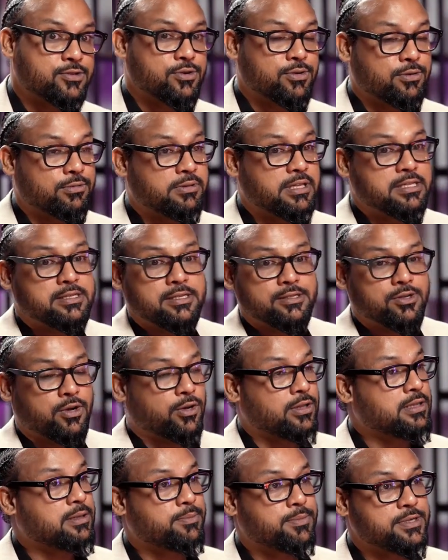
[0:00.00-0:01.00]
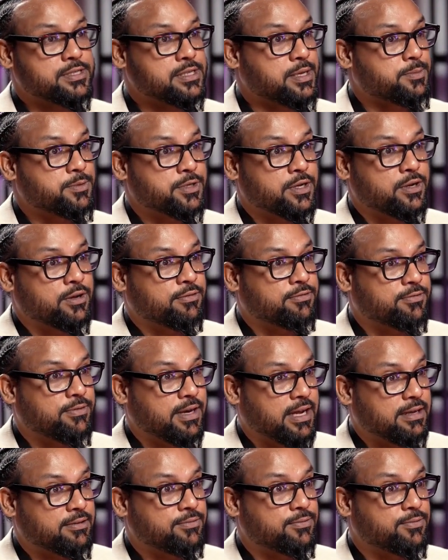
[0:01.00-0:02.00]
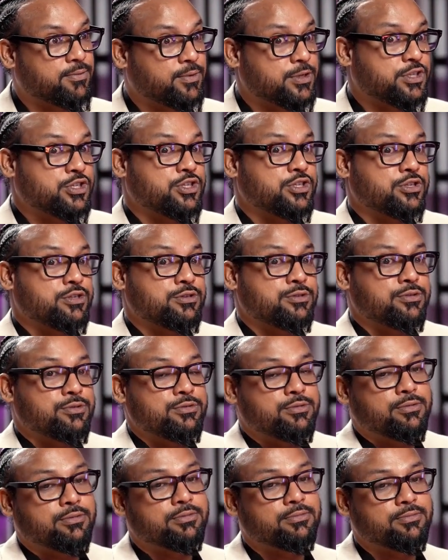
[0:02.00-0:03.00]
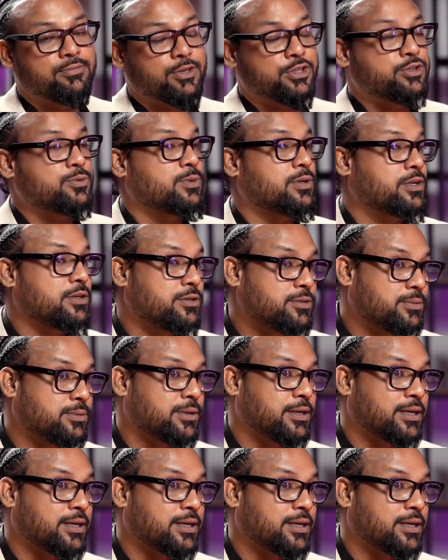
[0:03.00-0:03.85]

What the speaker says: So this is all the perception of life, what you want to do.